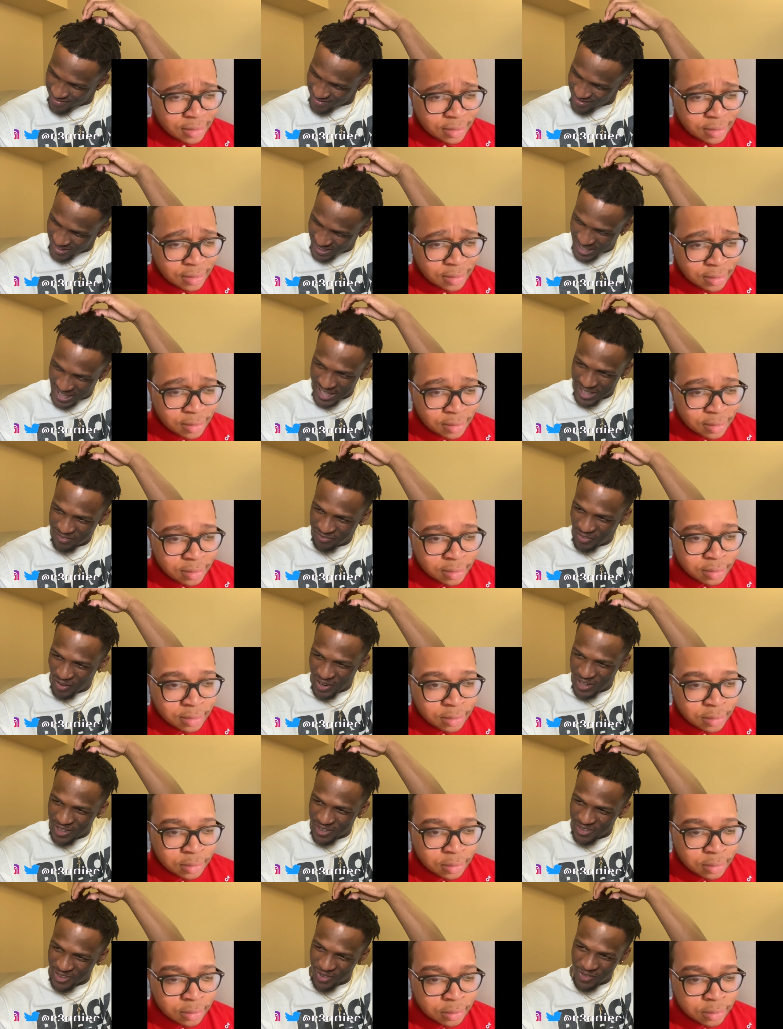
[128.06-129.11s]
Speaker 1: Yeah, boy,
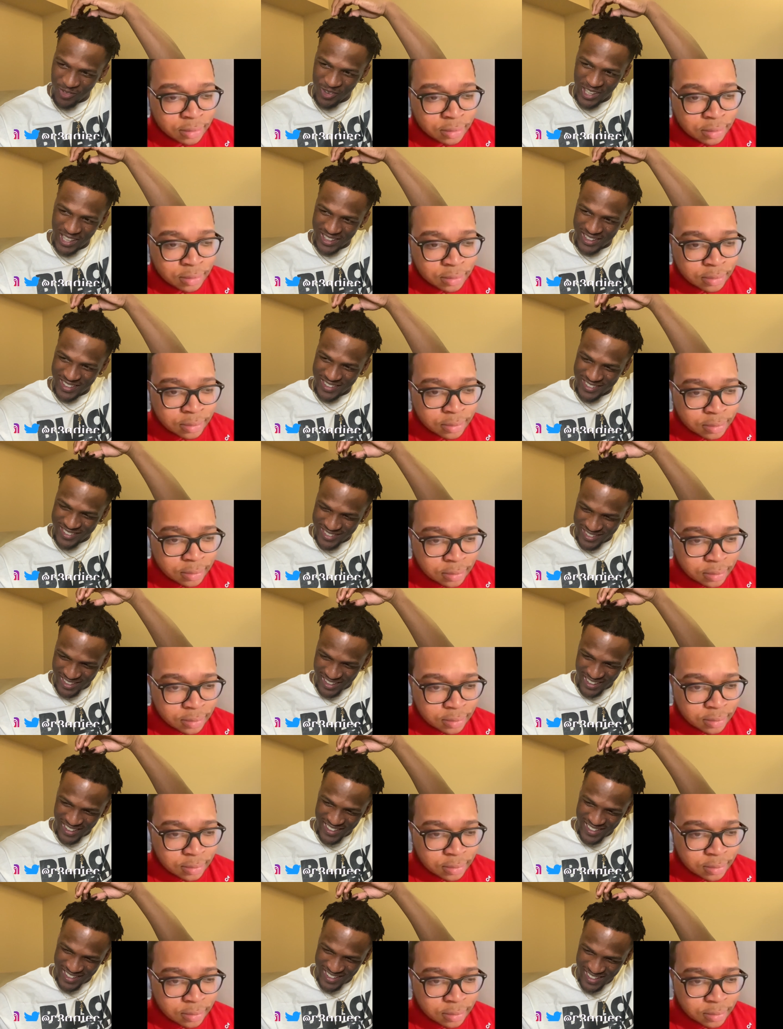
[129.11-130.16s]
don't know what this is. Is you?